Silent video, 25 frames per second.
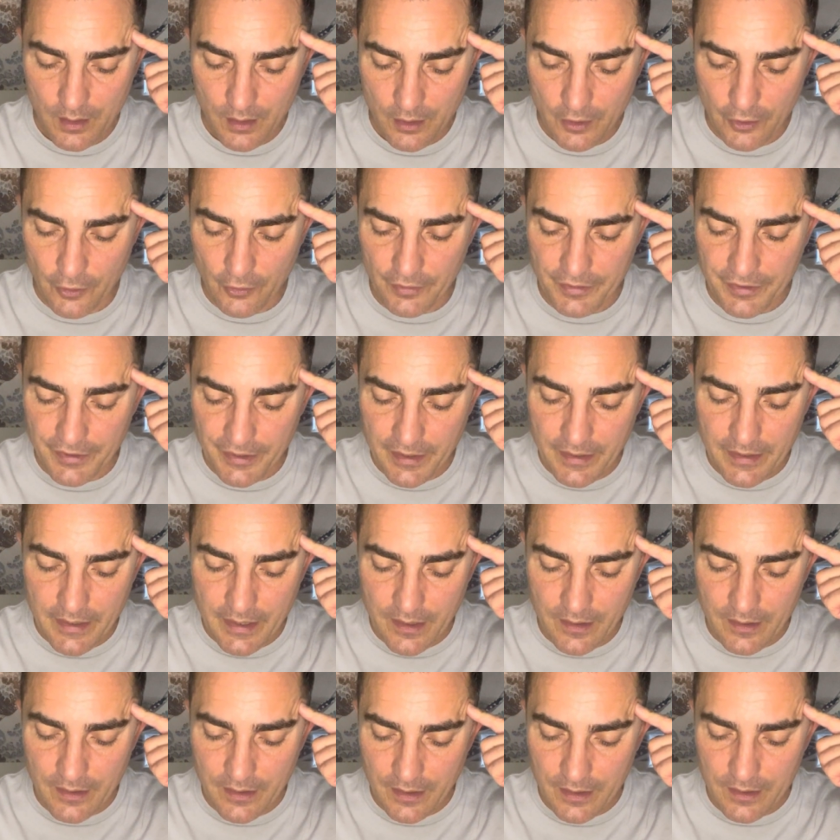You're
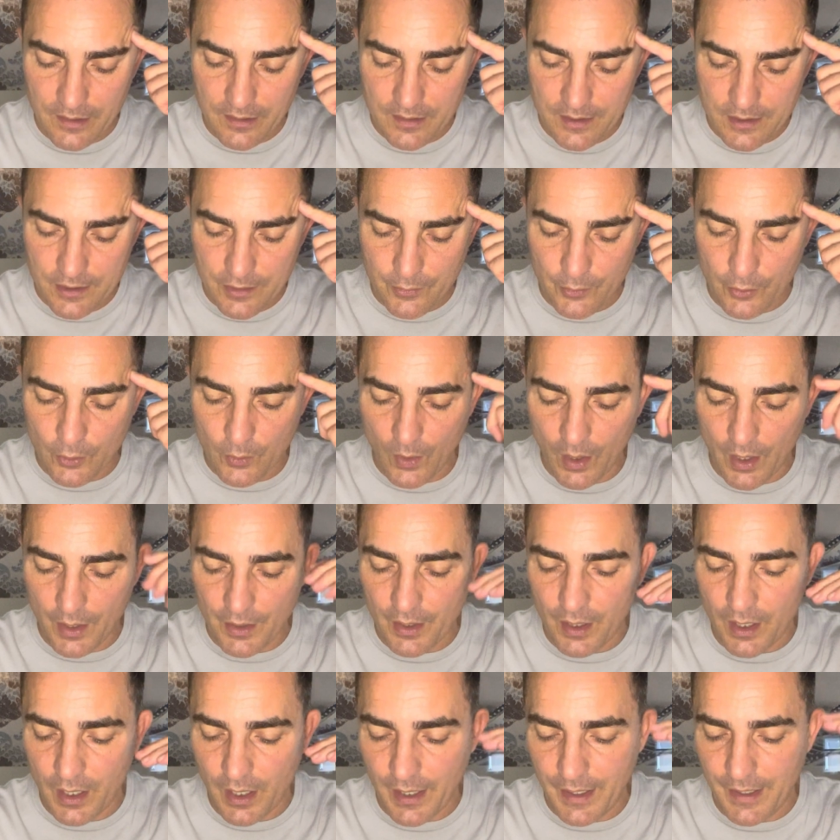thinking things through on
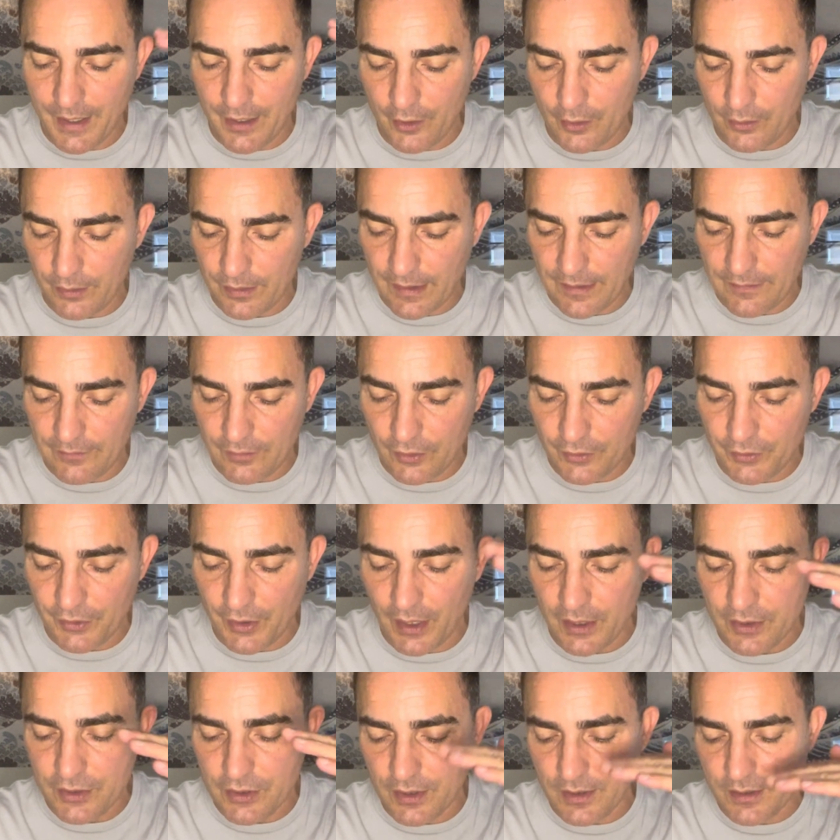a higher level,
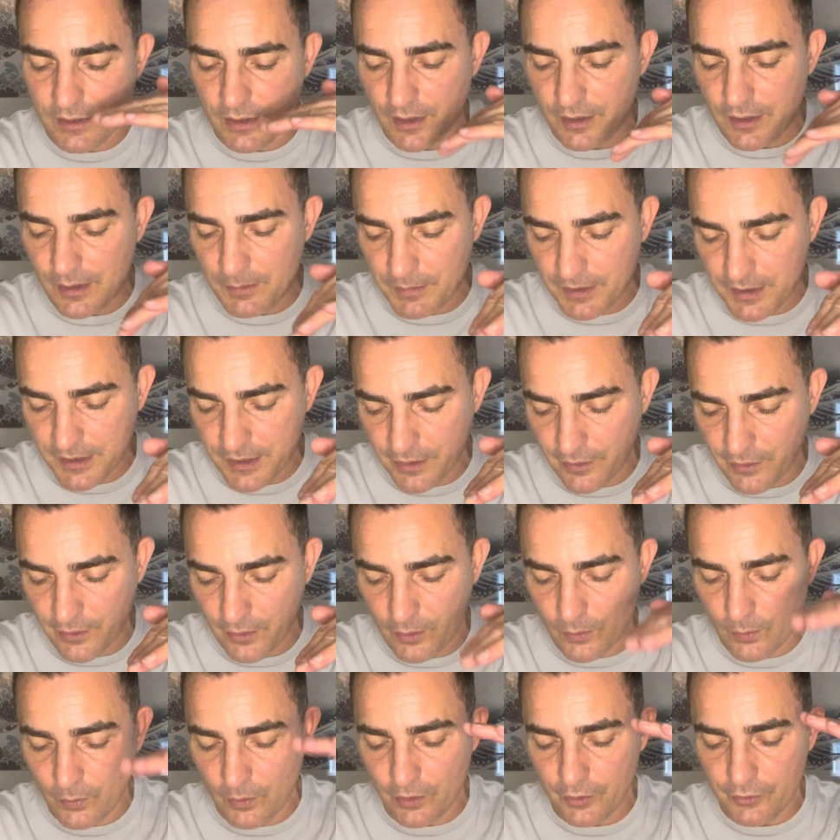not just on the
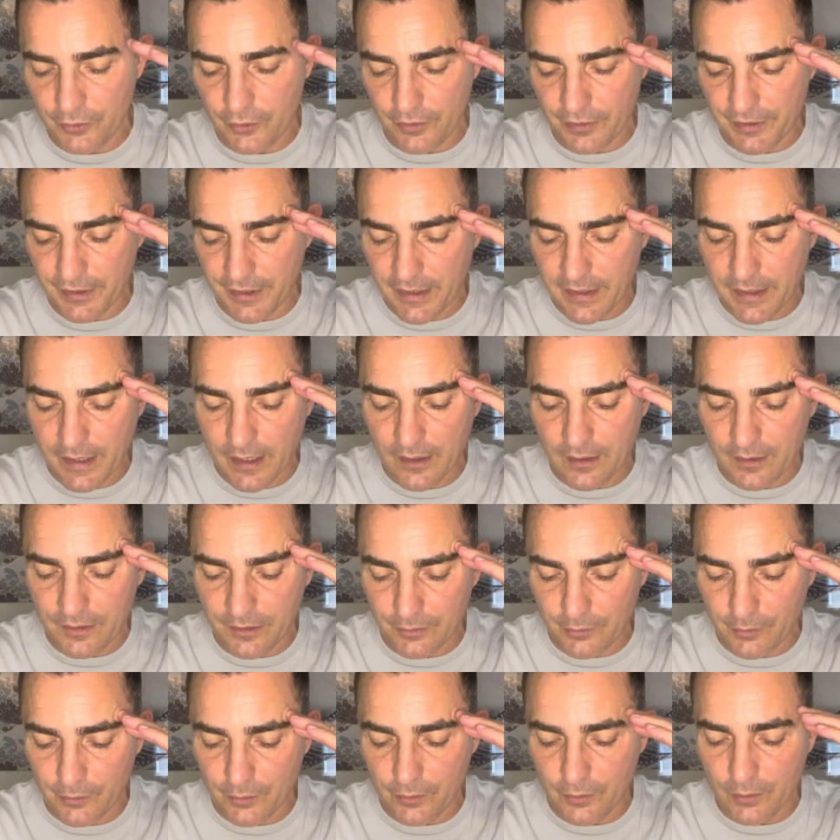material world. You're thinking
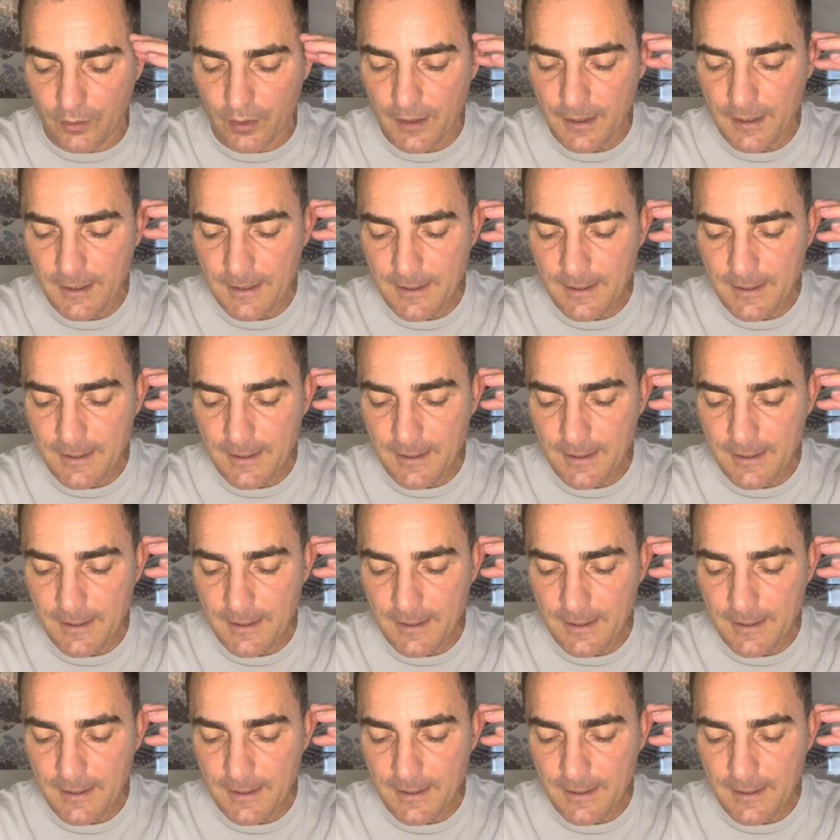through,